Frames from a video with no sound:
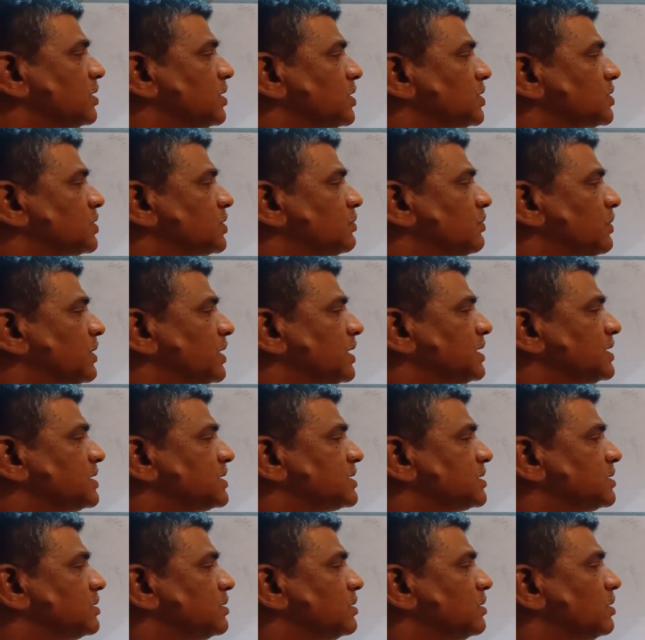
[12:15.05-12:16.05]
So one
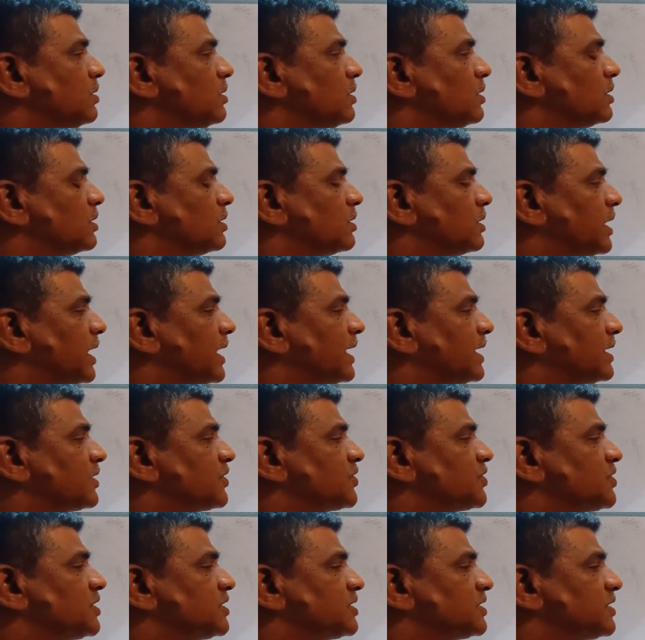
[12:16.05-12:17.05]
is
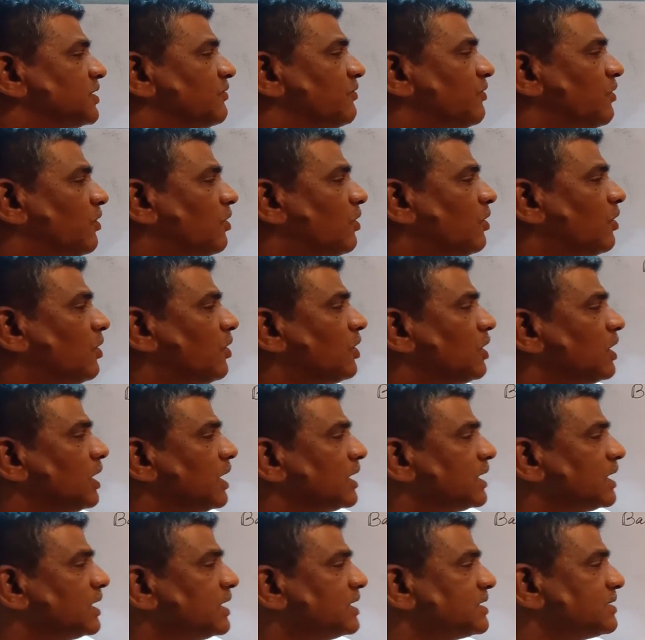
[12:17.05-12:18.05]
characteristics of all
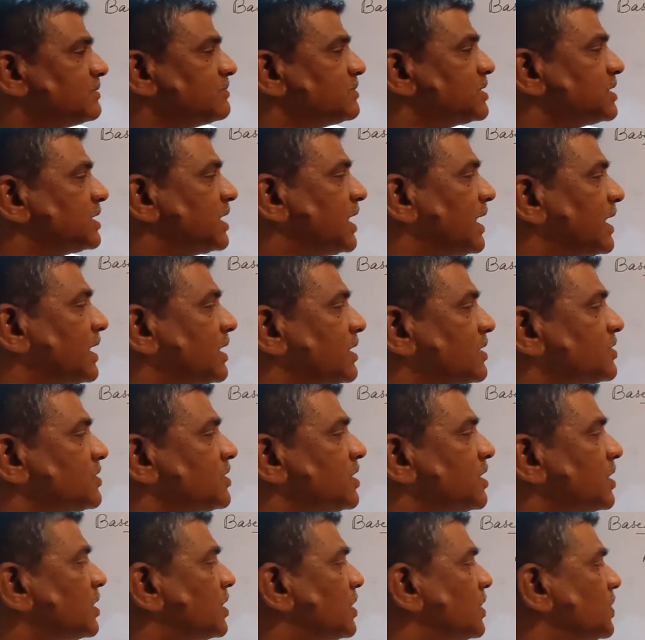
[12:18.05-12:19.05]
organisms. The characters
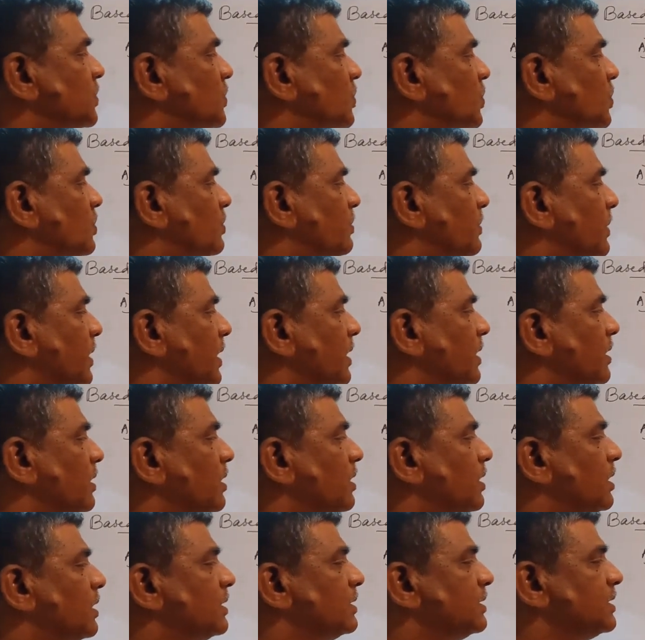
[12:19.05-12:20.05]
are controlled by
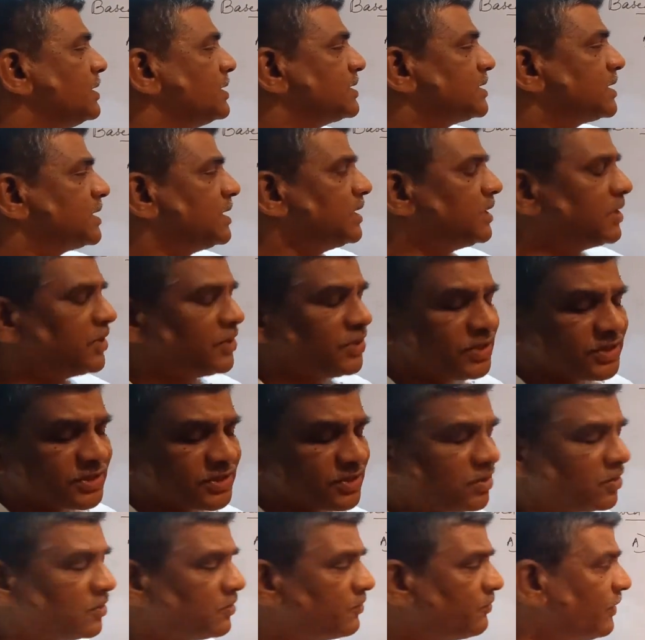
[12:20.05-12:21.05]
discrete units
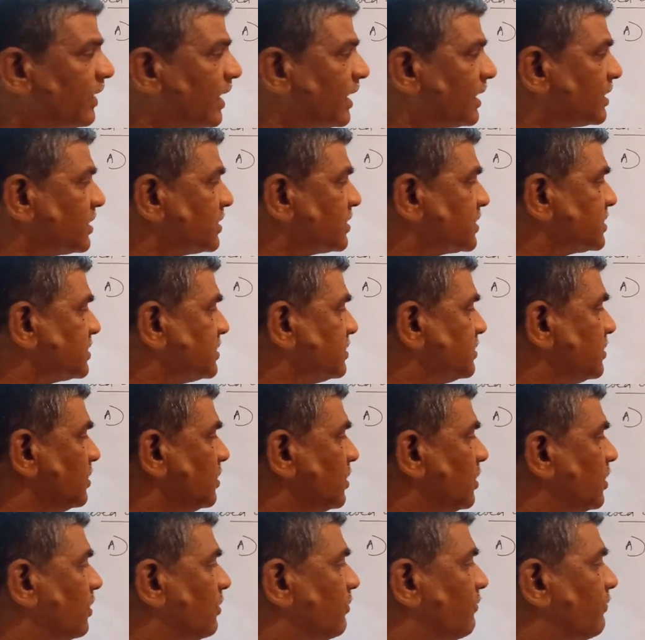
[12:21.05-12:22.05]
called factors.
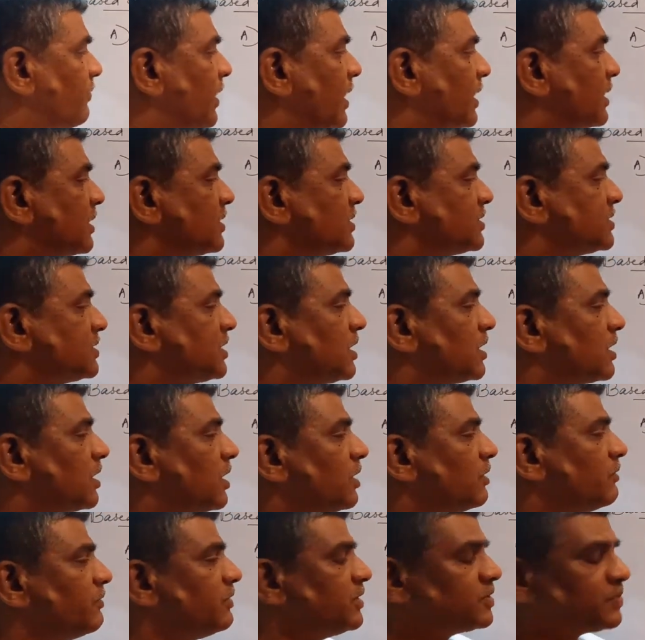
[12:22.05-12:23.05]
Factors are
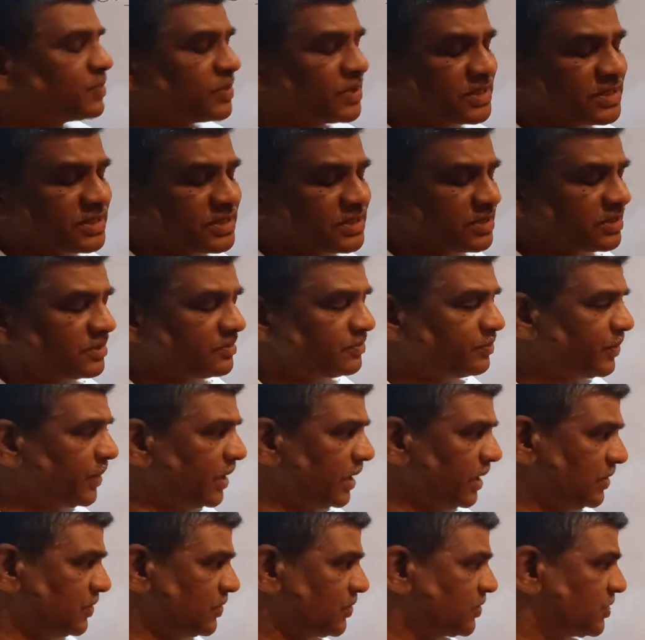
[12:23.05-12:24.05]
always present in
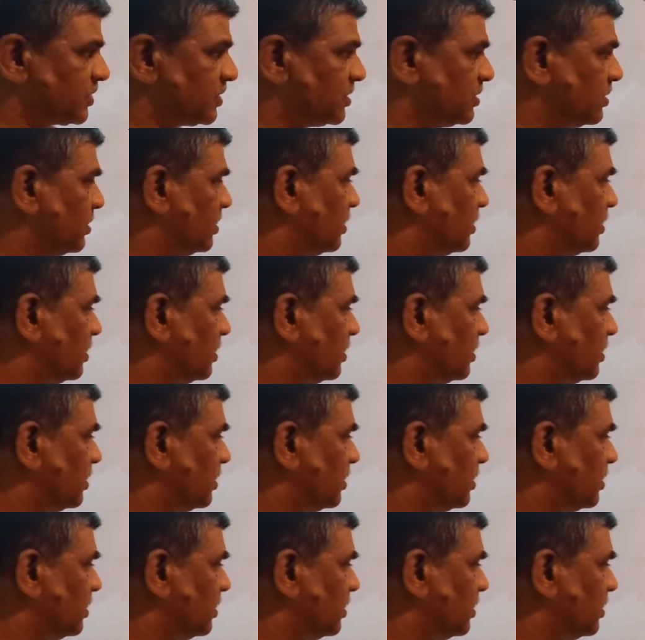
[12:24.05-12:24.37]
pairs.